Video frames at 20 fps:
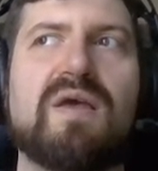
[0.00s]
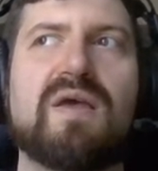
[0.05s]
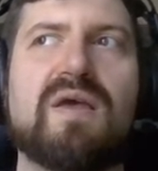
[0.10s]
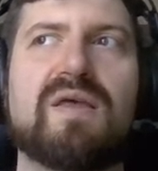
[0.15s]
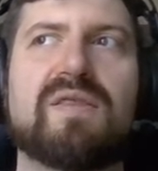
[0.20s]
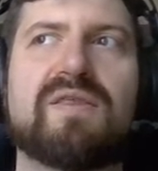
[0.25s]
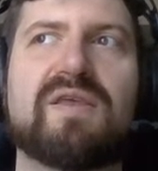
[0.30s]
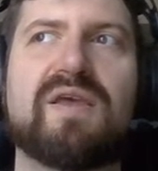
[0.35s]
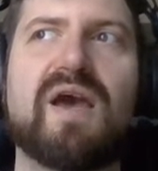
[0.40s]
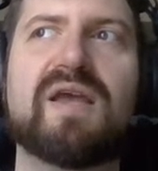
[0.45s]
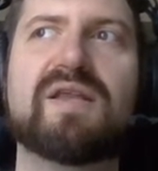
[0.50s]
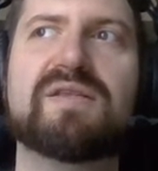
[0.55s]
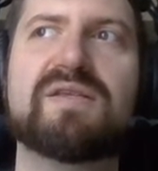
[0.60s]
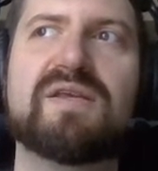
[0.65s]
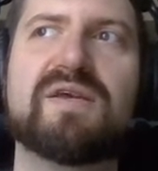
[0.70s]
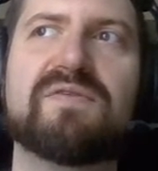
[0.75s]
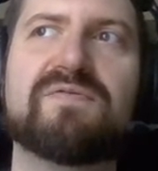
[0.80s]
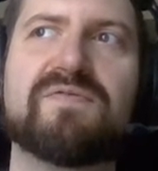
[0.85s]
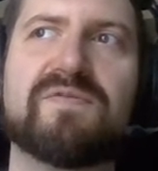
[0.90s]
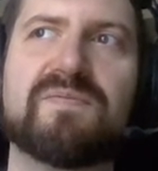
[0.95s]
The
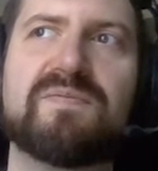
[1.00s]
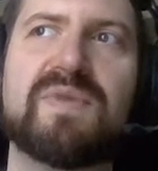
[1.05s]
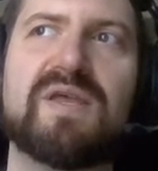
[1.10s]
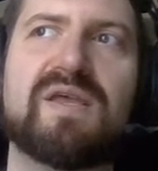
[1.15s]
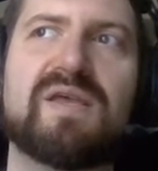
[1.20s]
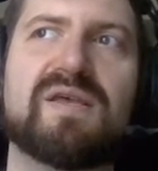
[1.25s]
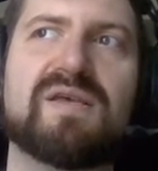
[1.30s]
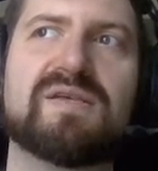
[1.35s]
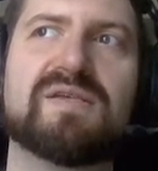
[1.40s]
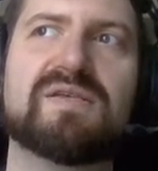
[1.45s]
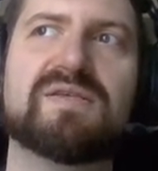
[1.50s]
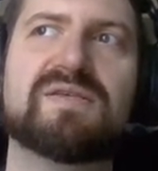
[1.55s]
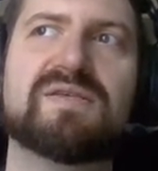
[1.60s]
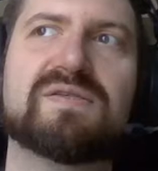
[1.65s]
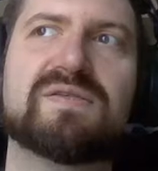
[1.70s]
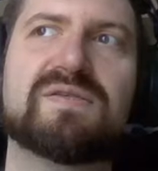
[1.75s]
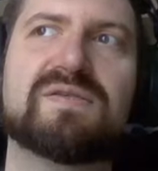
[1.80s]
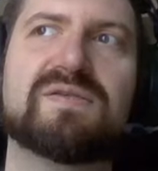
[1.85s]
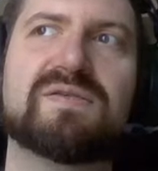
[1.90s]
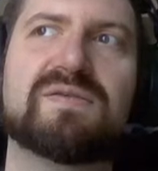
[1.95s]
idea for me
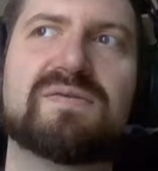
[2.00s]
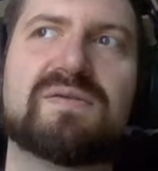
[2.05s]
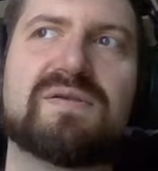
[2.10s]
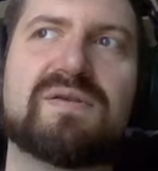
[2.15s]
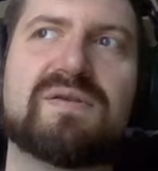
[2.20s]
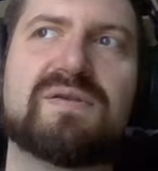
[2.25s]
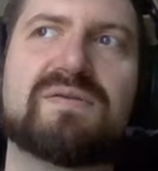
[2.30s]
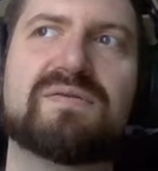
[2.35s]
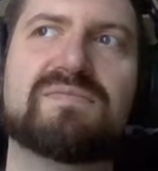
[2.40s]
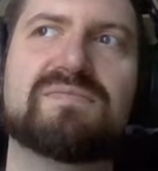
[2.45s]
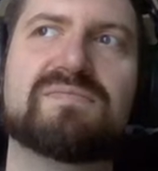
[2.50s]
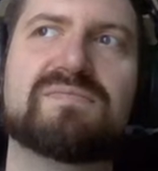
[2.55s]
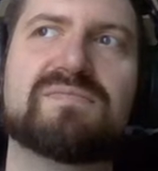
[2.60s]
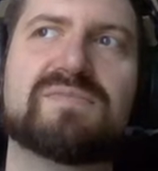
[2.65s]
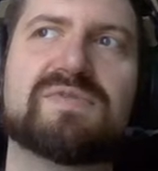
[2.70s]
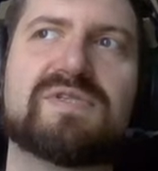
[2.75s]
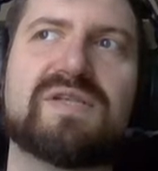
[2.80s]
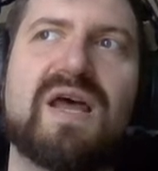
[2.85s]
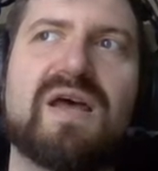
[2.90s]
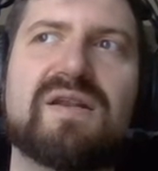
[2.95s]
is,
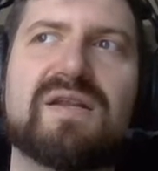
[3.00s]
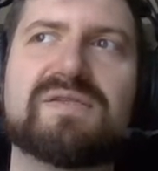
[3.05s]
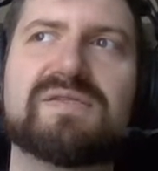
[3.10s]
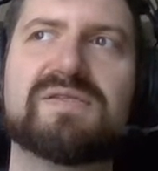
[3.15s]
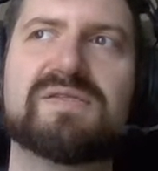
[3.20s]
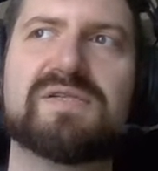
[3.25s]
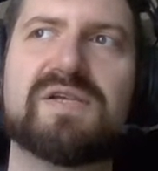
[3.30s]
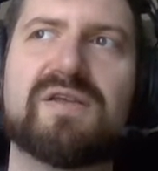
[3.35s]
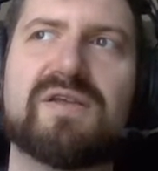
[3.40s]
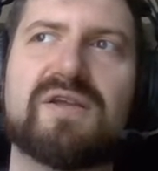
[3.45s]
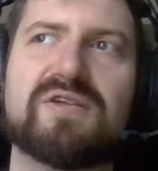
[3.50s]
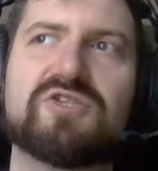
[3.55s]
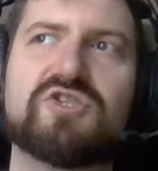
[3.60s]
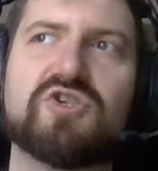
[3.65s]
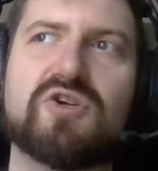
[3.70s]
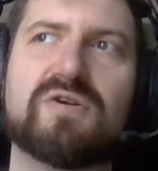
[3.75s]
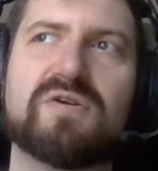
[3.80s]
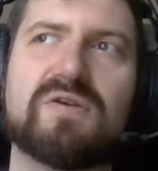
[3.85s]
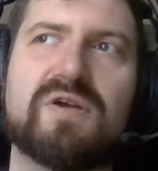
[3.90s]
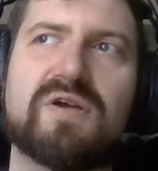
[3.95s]
it's not necessarily a
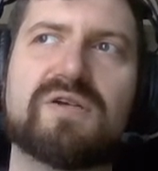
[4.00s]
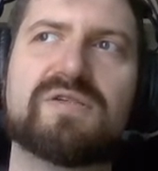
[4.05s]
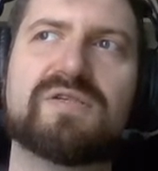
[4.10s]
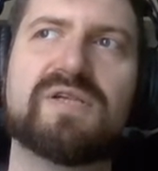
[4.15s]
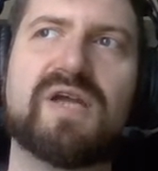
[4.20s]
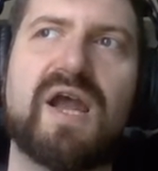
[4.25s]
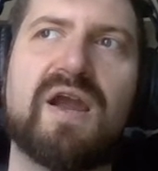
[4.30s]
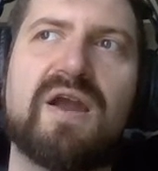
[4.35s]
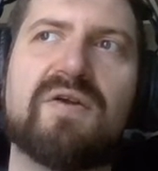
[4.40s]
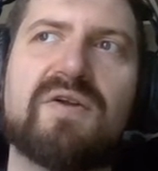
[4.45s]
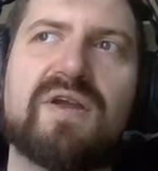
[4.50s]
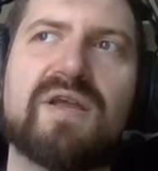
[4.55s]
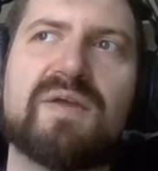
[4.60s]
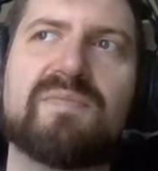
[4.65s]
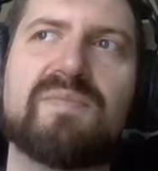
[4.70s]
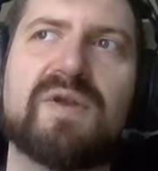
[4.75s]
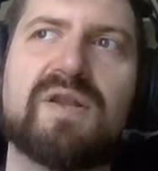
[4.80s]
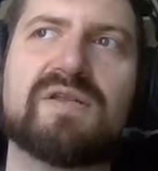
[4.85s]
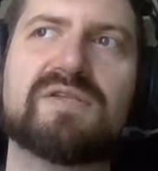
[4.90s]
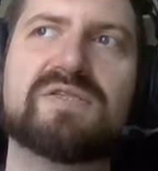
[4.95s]
journal or diary,
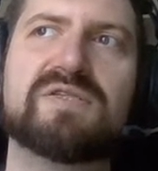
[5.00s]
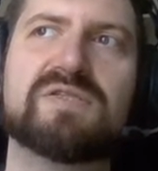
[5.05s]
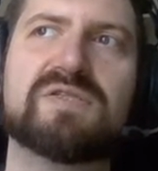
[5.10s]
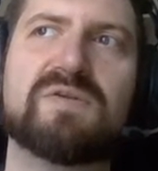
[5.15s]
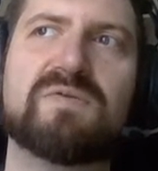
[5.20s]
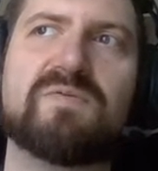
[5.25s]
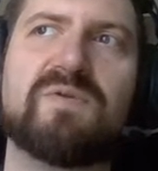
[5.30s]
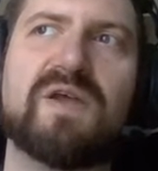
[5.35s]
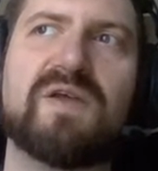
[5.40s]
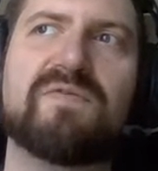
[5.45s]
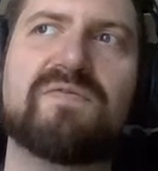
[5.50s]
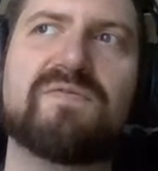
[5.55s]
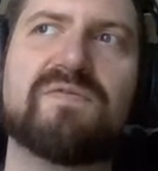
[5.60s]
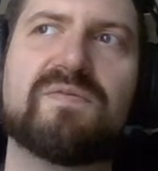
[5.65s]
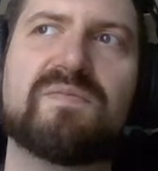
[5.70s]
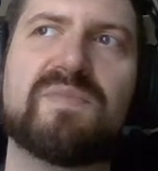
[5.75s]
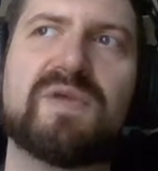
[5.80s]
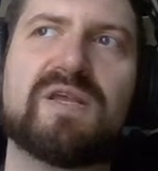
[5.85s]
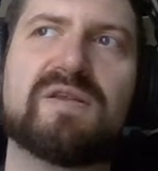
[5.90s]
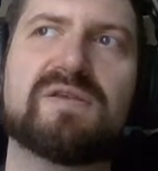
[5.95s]
but it's just a way for
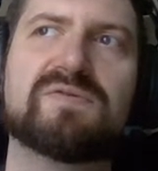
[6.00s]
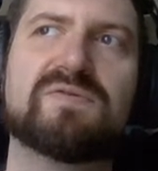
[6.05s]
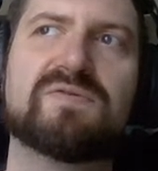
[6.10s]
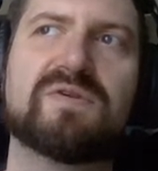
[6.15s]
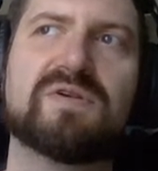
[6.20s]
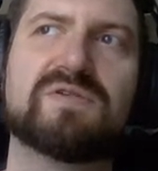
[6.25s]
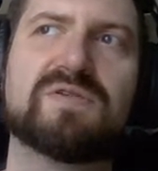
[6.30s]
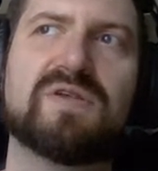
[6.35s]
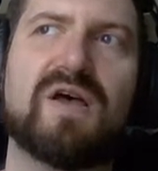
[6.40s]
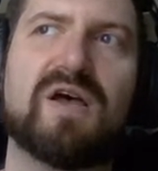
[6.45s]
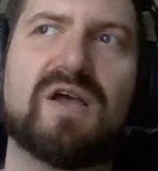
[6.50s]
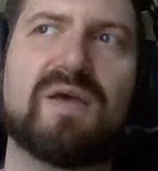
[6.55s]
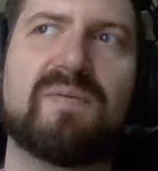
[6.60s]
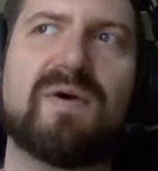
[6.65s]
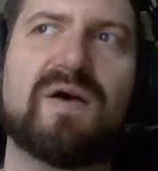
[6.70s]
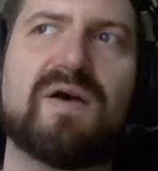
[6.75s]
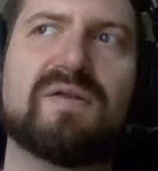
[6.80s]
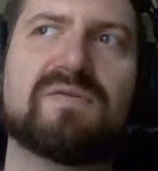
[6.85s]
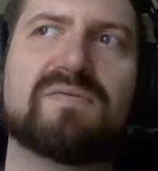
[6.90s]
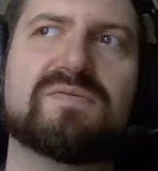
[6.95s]
me to sort of talk
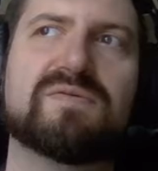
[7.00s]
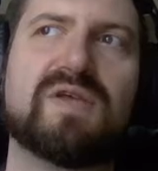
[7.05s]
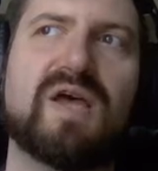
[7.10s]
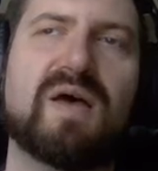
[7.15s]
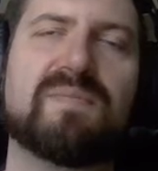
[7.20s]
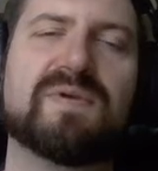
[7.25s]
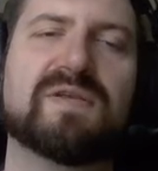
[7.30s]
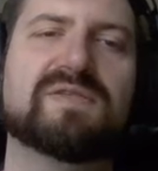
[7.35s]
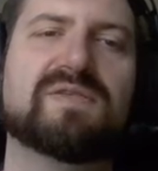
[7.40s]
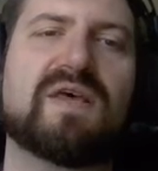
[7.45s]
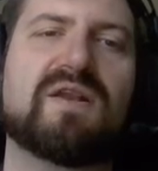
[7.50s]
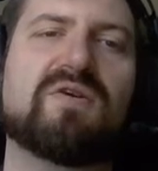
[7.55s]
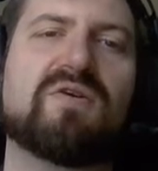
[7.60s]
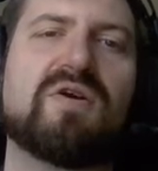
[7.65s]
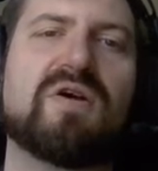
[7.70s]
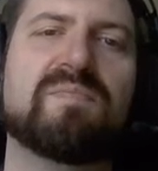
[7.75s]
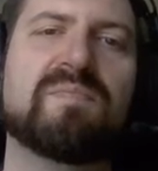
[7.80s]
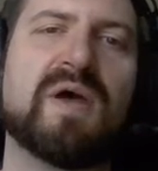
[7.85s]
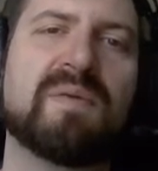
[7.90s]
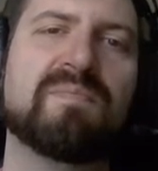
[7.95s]
about topics that are
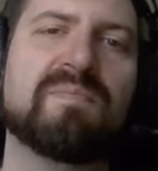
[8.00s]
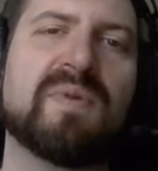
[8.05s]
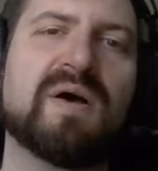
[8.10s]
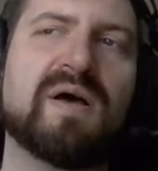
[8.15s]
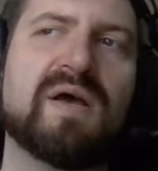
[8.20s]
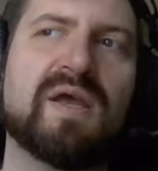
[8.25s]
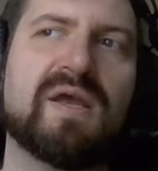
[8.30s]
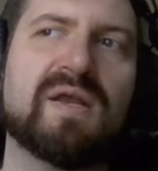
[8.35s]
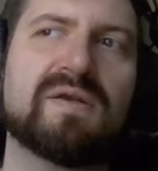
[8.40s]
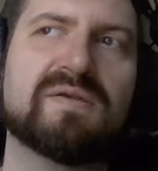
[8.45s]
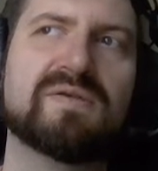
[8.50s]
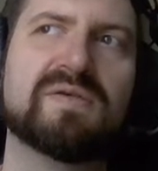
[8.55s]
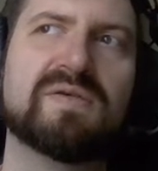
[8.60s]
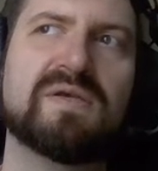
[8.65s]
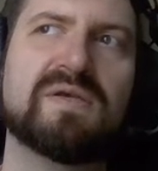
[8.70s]
on my mind